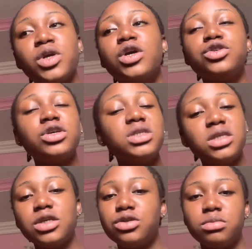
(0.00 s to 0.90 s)
Just in
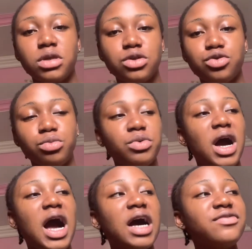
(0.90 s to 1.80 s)
case you make soup,
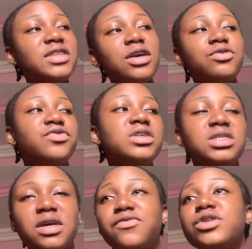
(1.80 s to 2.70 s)
after you finish
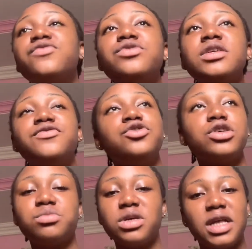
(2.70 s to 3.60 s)
serving, even if you just
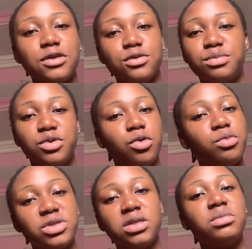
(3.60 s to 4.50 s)
made that soup
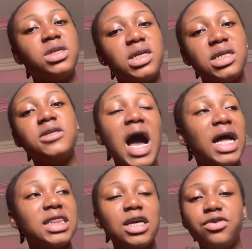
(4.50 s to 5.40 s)
almost immediately and
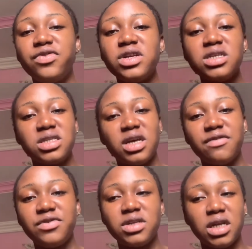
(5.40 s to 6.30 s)
then you finish
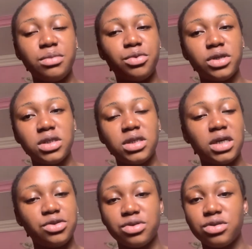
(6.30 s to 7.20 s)
serving anybody and
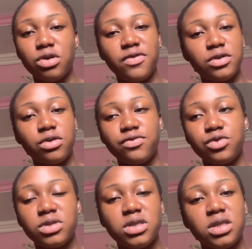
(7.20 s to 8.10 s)
yourself and all of those
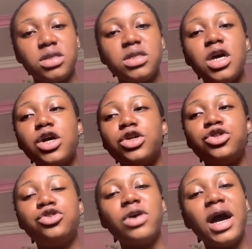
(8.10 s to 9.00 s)
things,
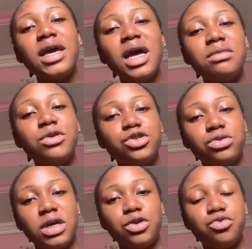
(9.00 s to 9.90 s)
try and make sure
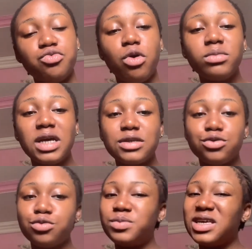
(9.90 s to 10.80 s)
that you warm that
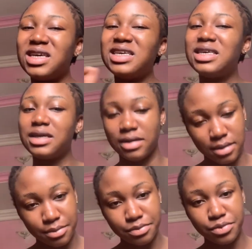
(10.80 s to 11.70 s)
soup again
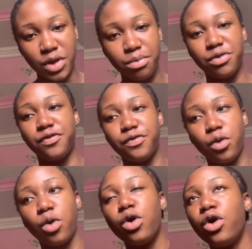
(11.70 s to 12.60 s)

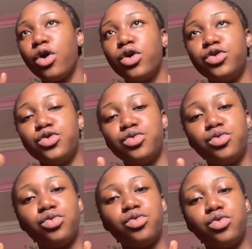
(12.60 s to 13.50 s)
before
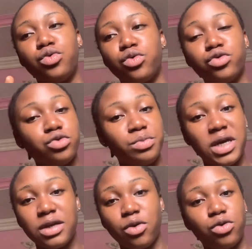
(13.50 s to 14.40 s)
you go to bed,
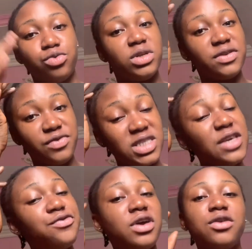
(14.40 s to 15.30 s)
or you leave it.
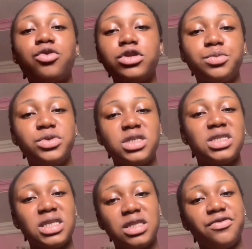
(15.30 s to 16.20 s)
If you are not going to put it
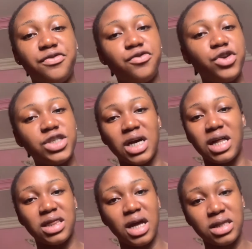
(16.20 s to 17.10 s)
in the fridge at
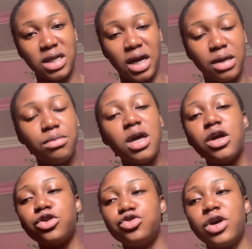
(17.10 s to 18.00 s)
that time,
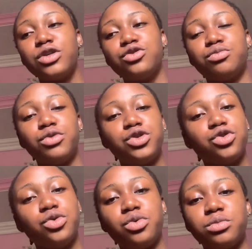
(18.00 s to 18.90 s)
try to make sure
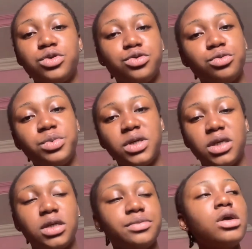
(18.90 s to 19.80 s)
you warm the soup
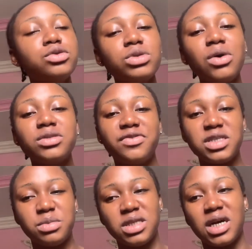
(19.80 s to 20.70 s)
again. So that was the first
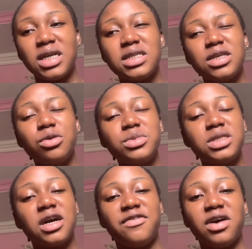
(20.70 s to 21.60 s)
mistake. And then the second mistake,
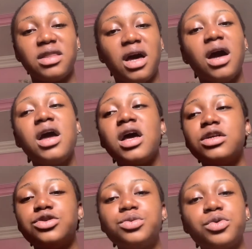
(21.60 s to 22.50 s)
I found out that the
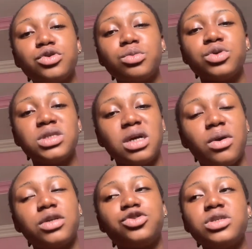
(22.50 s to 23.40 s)
soup was almost sour.
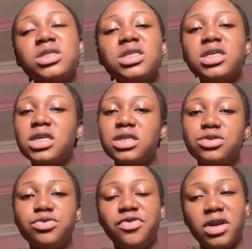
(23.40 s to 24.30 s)
Just in case you
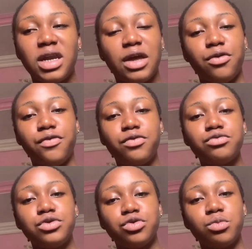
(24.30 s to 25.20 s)
find out that your food
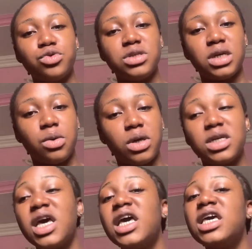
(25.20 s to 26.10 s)
is almost soured,
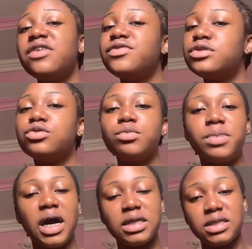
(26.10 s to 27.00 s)
if it's too
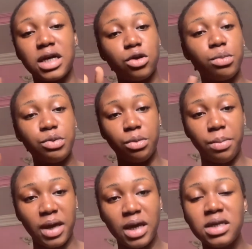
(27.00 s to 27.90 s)
bad, it cannot be
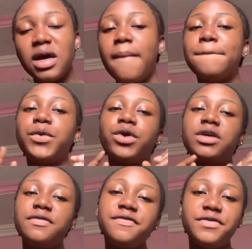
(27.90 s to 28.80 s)
repaired. But if
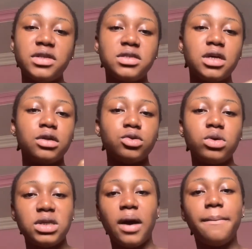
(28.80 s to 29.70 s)
it's not
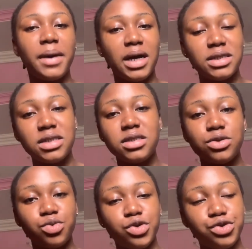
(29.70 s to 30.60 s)
that bad, this is
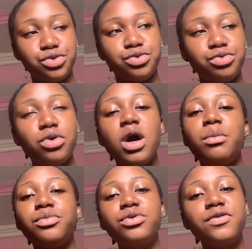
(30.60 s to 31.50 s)
what you should do.
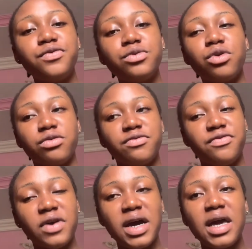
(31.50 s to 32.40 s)
Put the food on
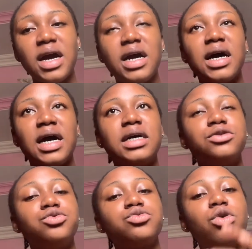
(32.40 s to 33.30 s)
fire and do
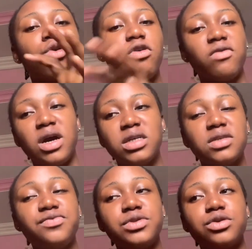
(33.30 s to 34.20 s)
not cover it. If
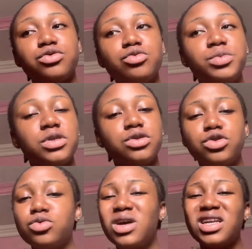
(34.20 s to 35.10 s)
it's a soup, a
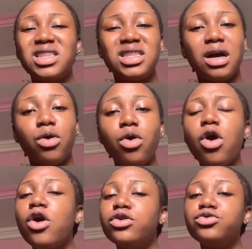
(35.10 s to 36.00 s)
stew, anything at all,
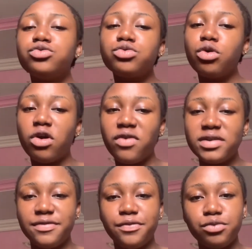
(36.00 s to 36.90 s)
do not cover the
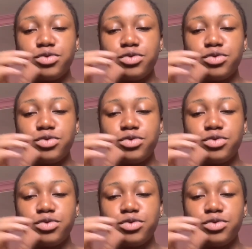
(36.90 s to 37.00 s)
food.